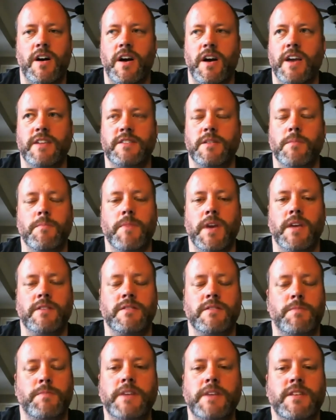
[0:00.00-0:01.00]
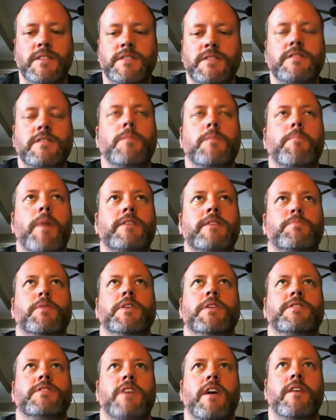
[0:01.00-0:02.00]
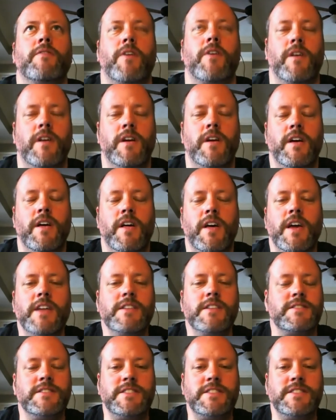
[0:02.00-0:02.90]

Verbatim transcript: it's amazing. SpaceX is the best place ever. It's